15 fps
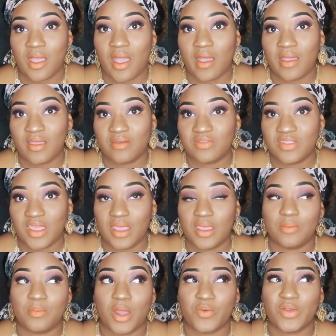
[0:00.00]
I have that
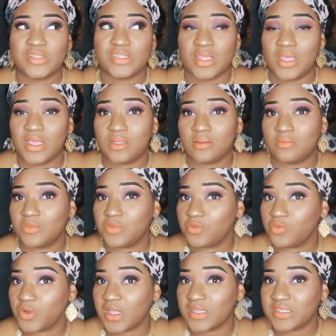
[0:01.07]
in moderation, and
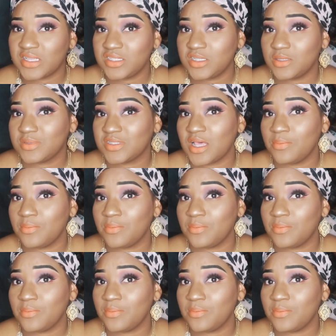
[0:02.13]
when I say chips,